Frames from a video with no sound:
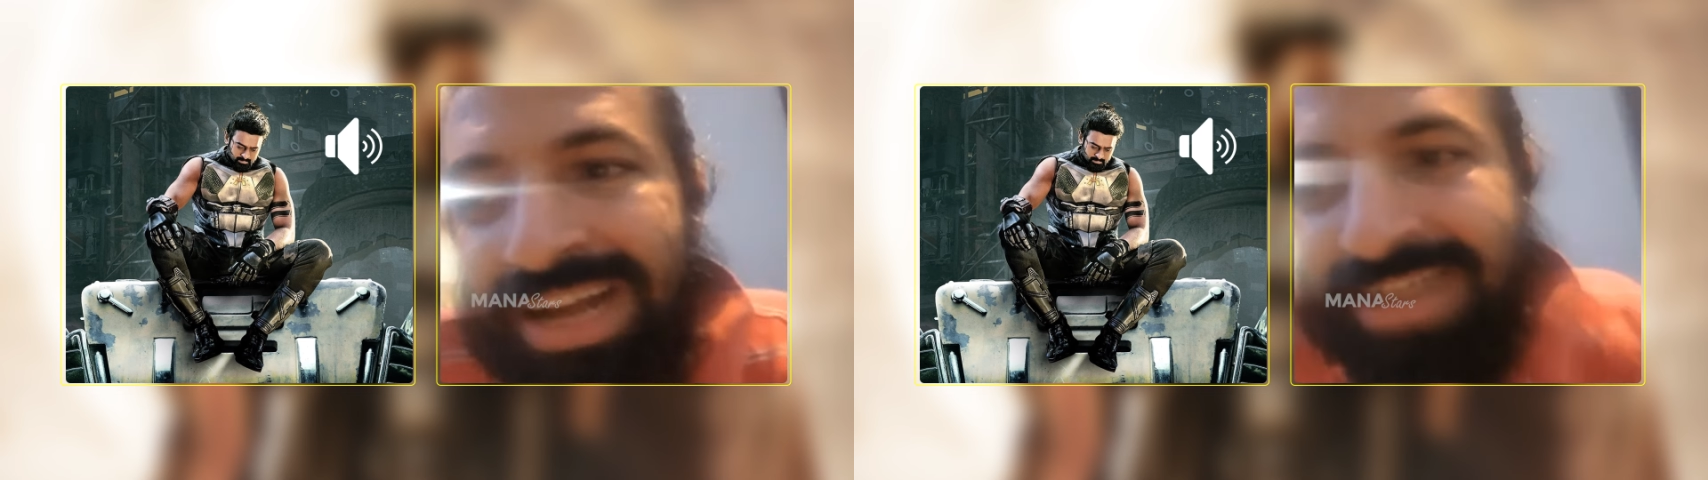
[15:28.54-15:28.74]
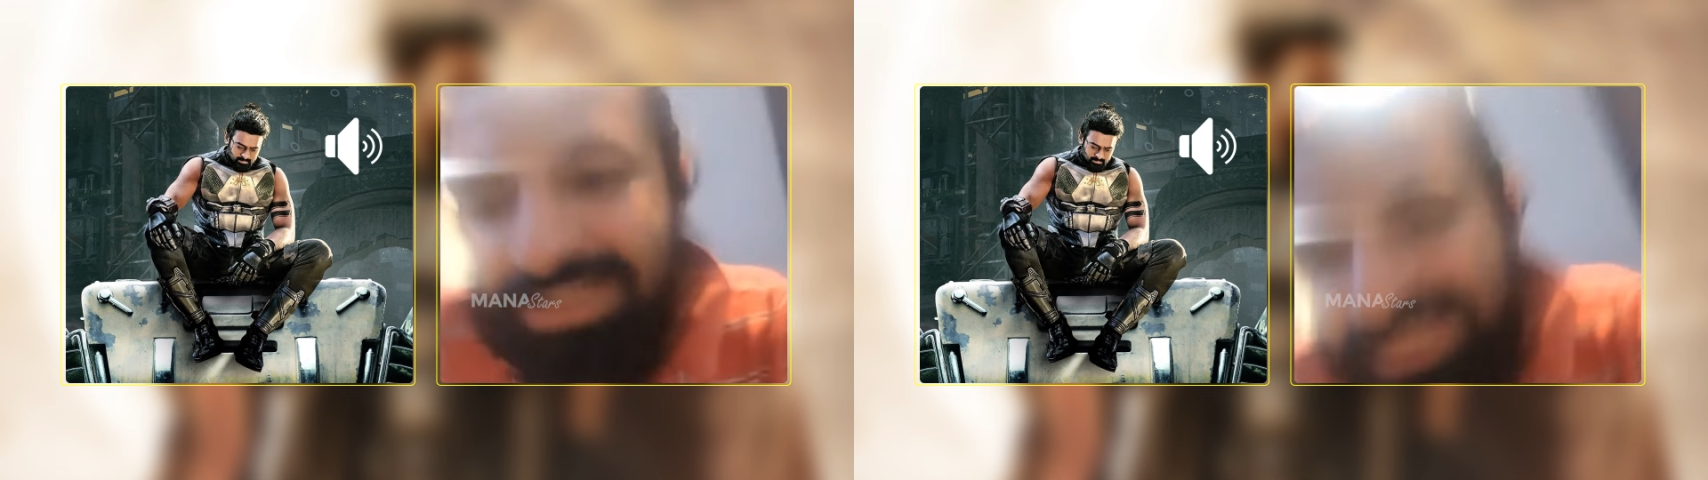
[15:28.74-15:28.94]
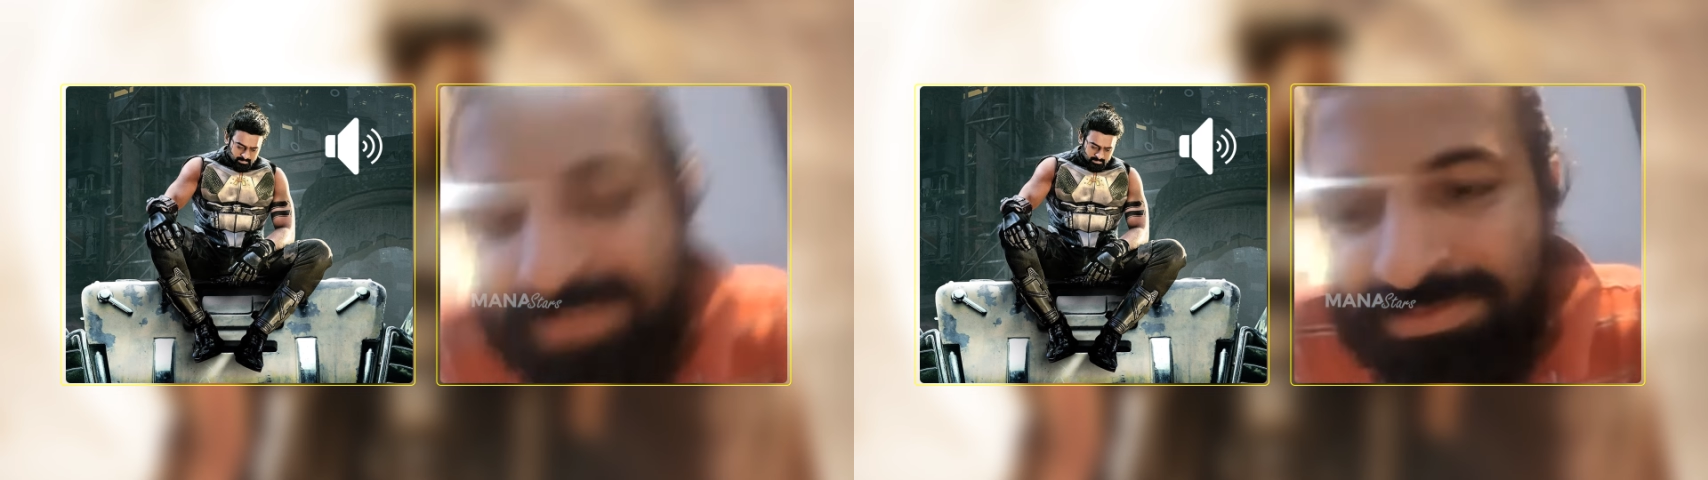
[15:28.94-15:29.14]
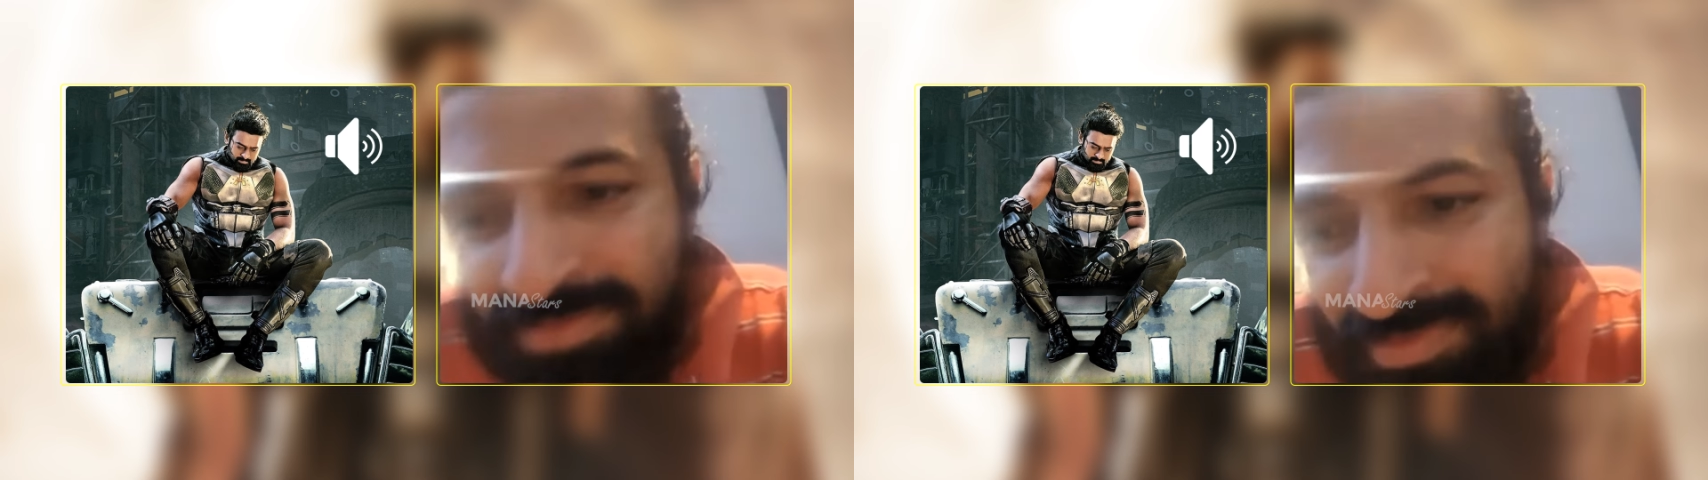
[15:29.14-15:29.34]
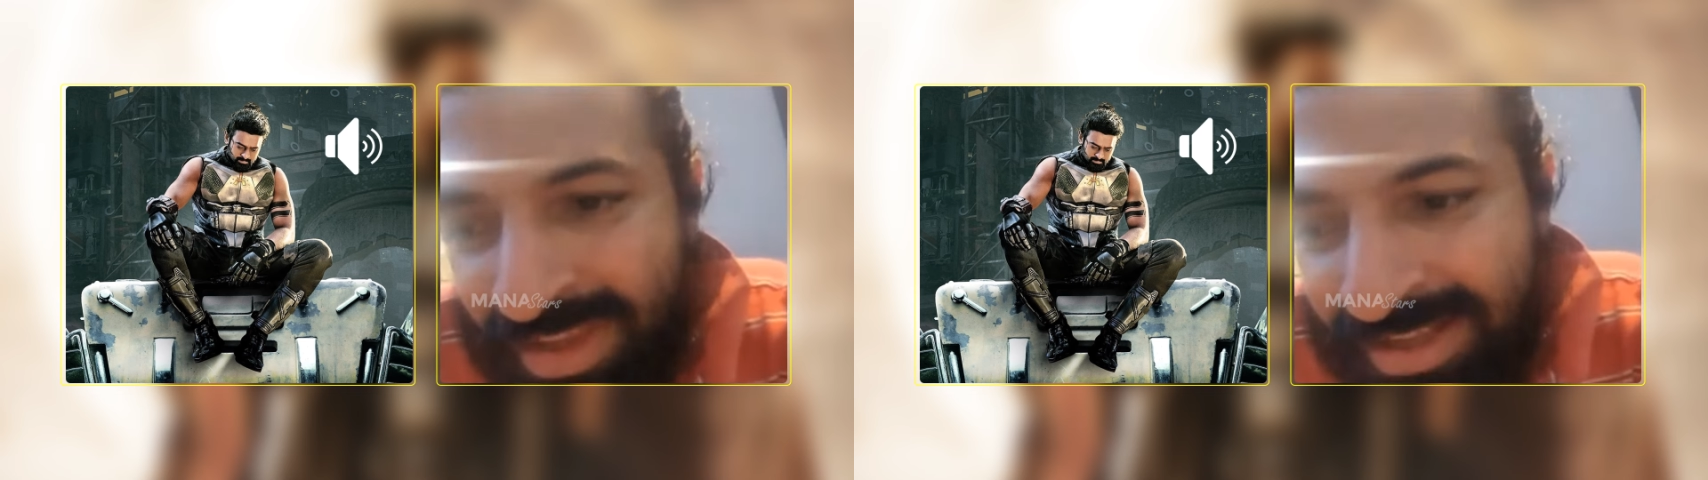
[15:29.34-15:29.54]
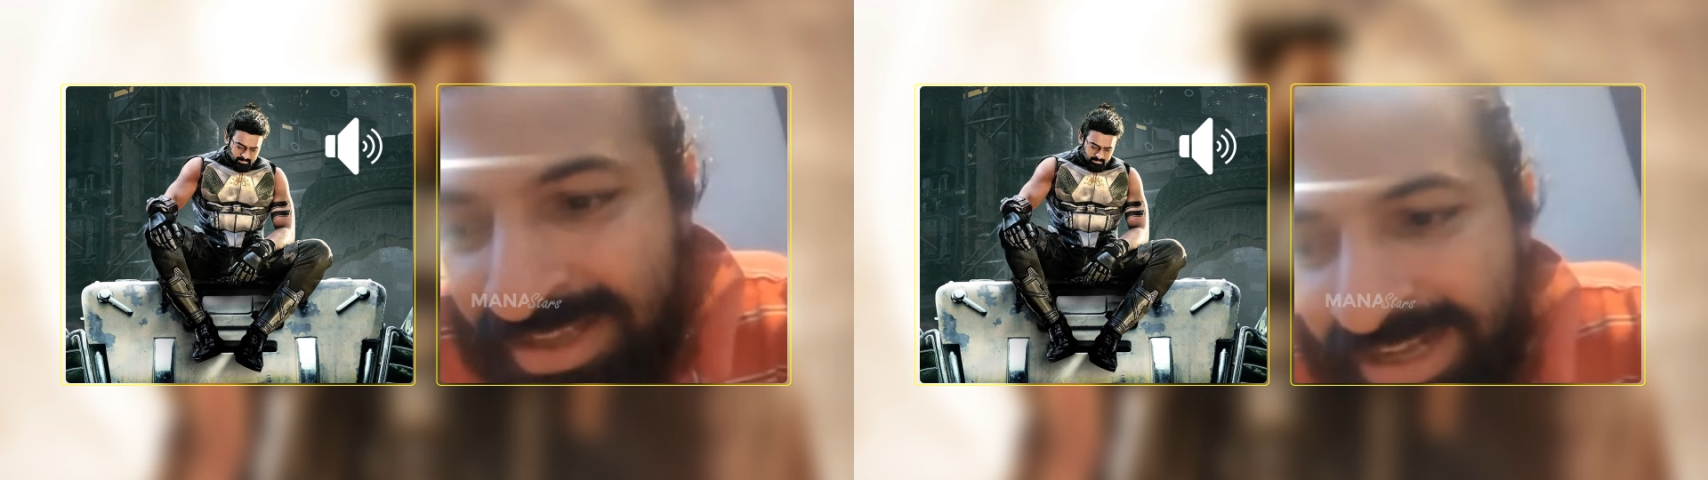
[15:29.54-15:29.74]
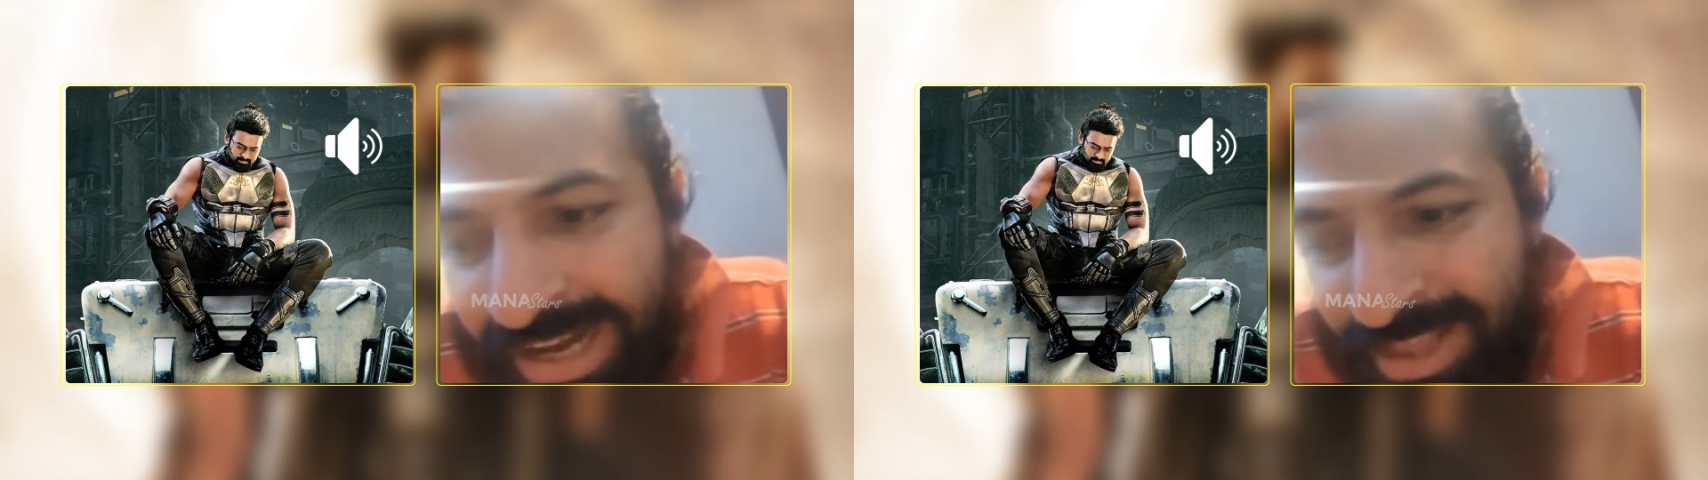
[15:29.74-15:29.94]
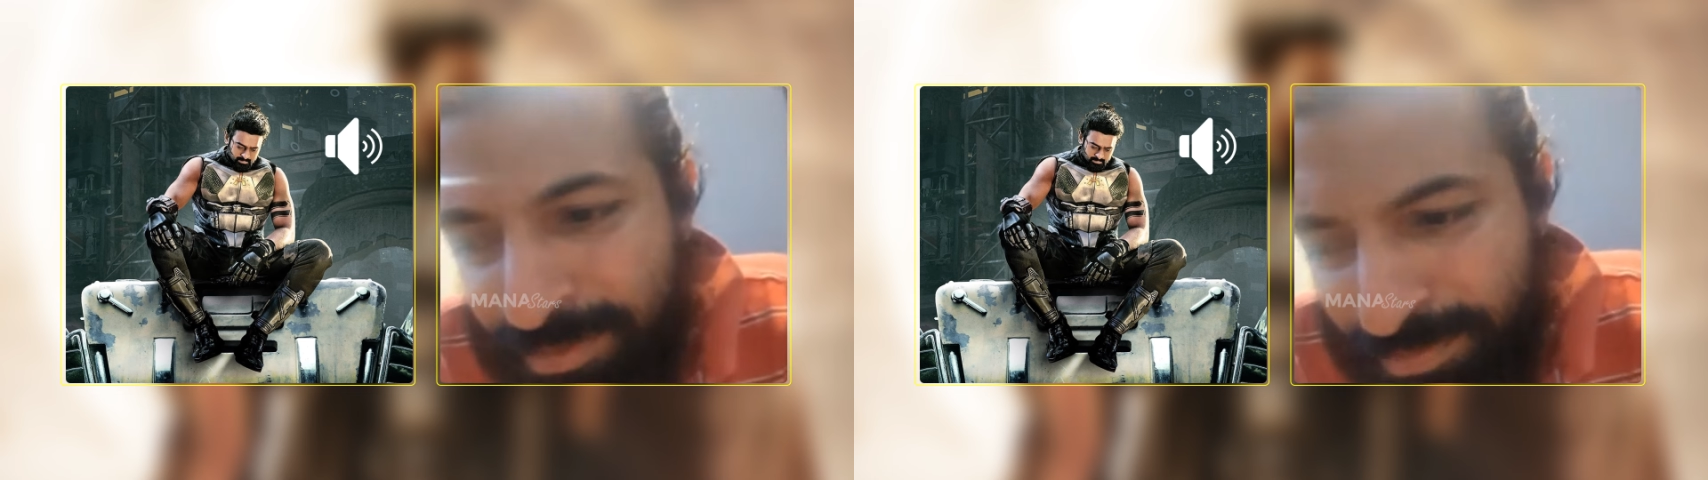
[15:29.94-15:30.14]
go home with Bhairava. I
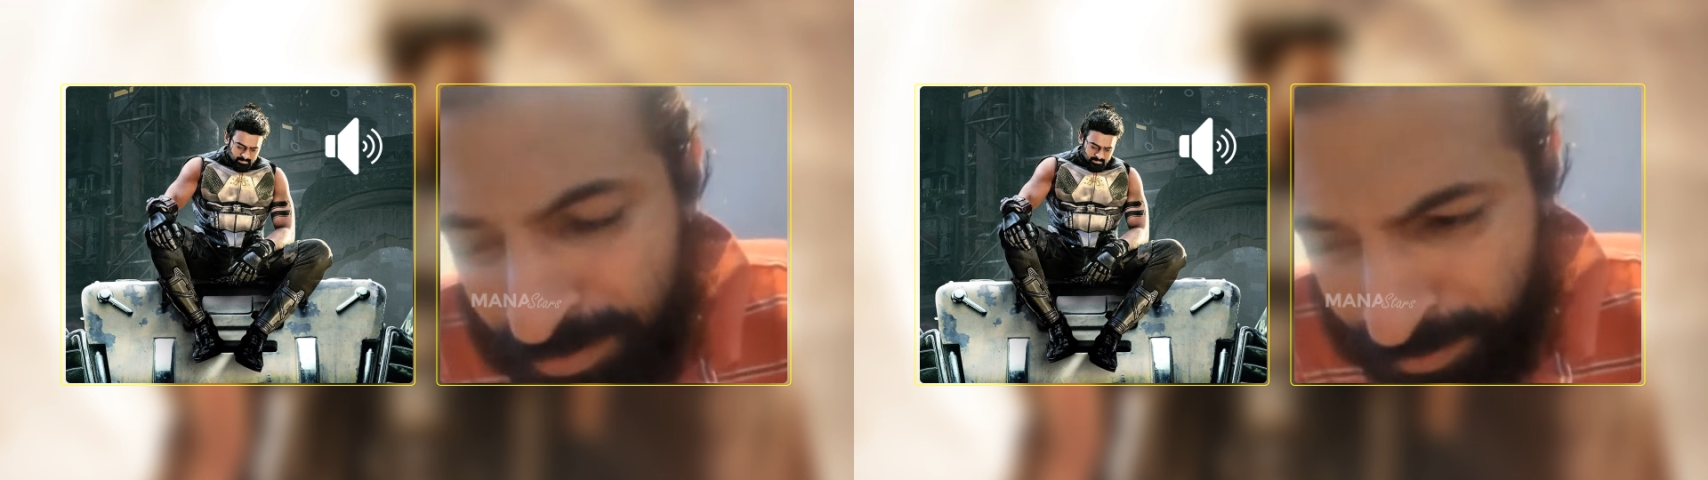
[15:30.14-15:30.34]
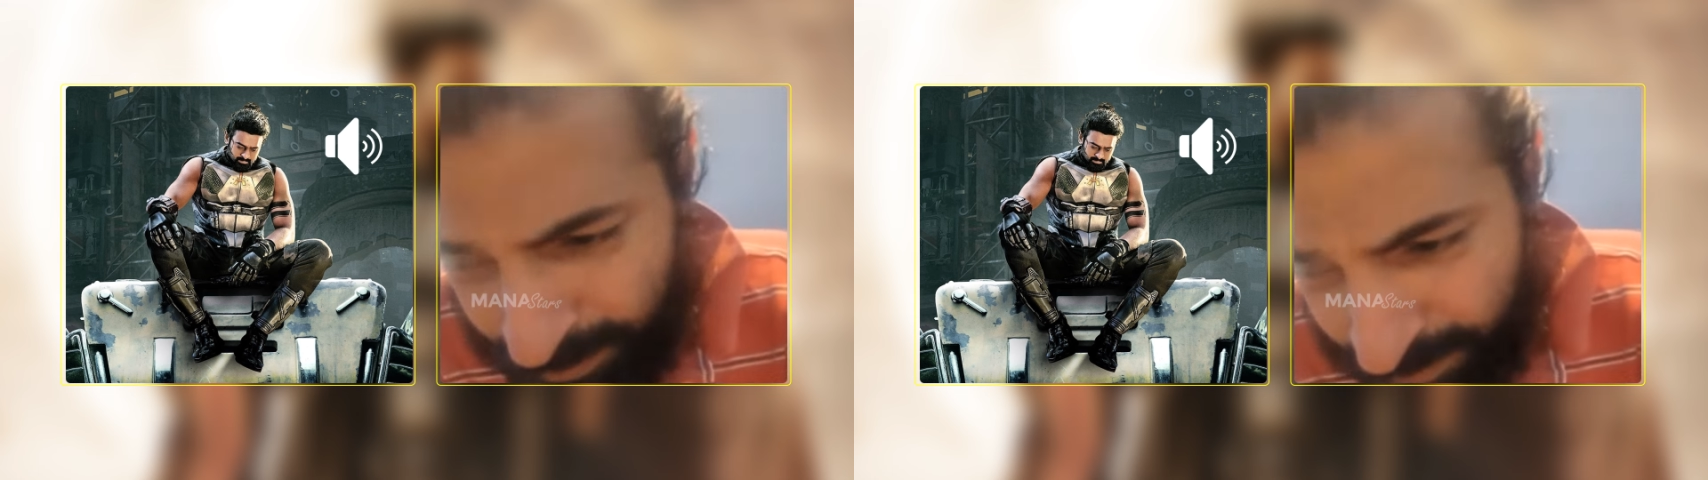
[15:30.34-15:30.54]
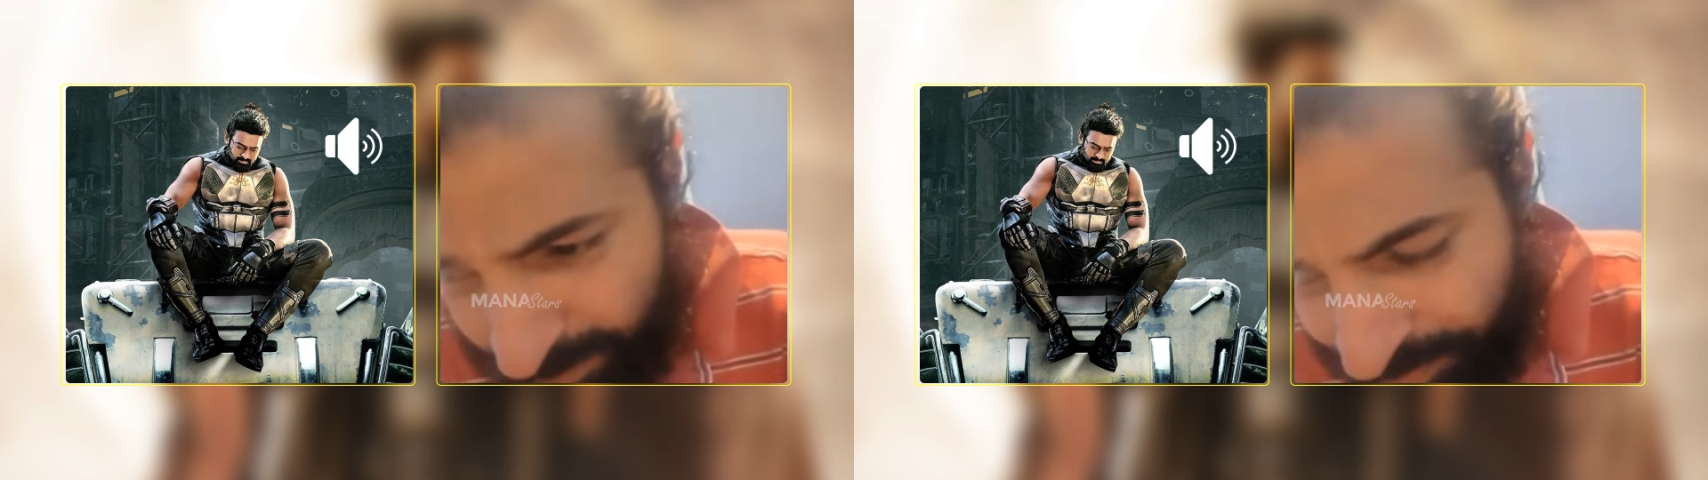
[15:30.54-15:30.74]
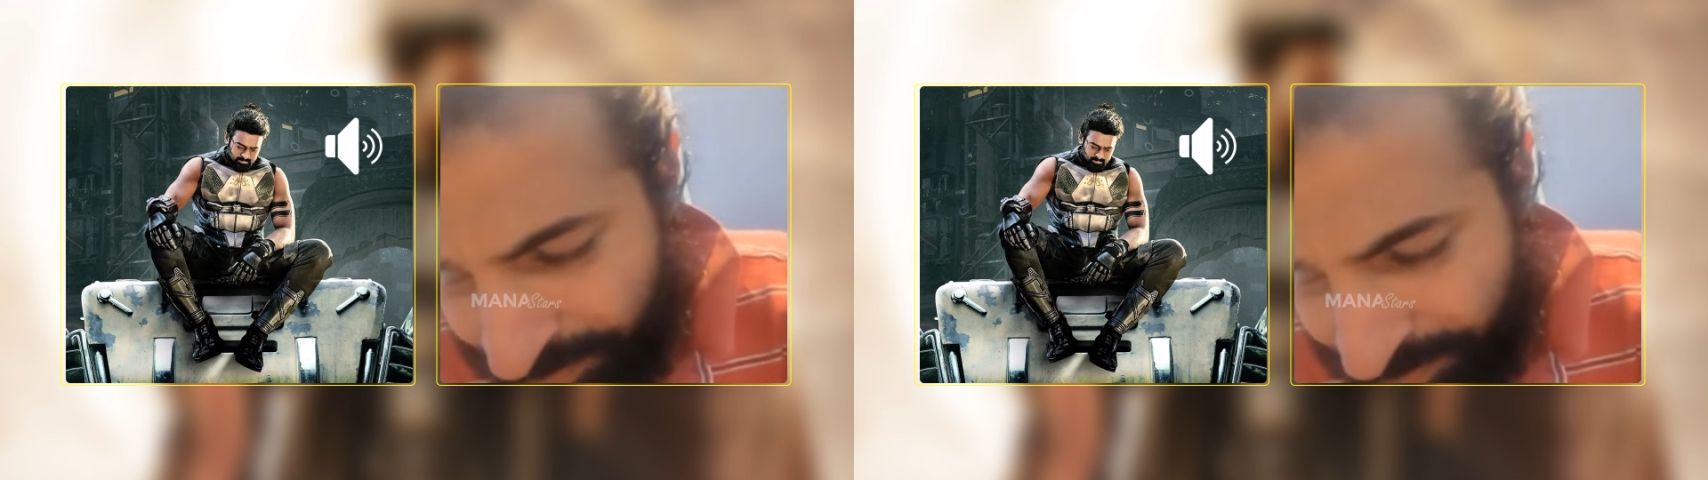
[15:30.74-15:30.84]
think ippudu